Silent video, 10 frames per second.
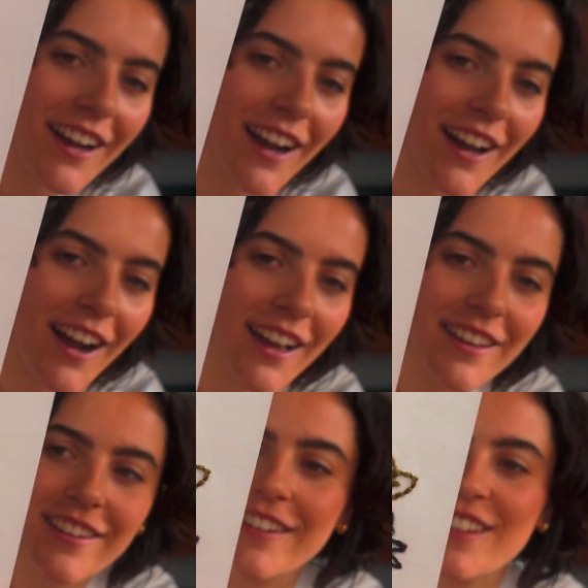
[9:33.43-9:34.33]
I
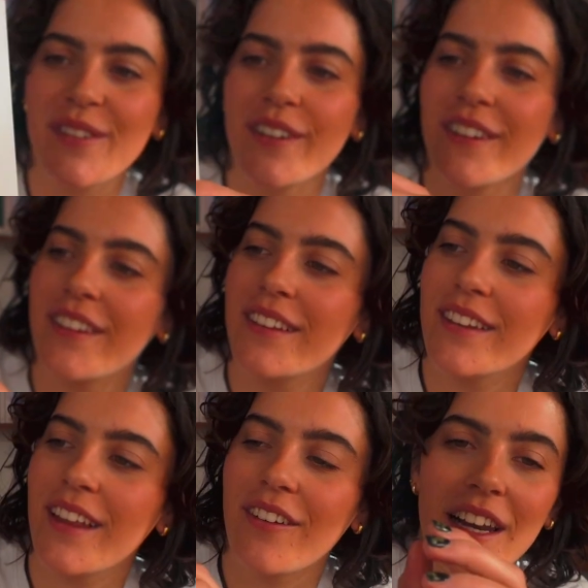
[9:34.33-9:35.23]
still need to put on
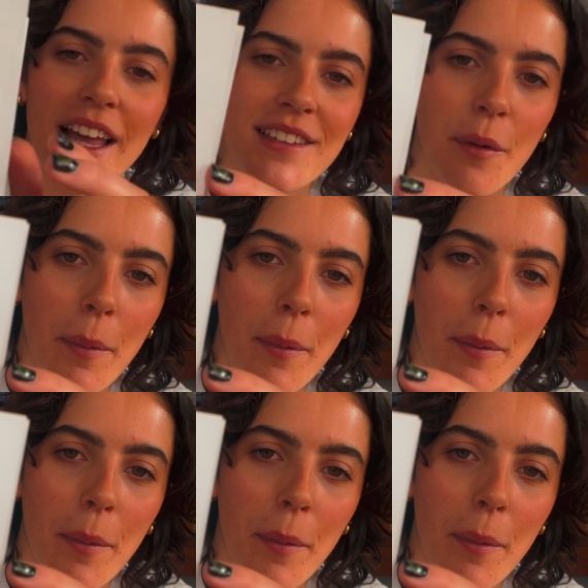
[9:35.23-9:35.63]
the other letter,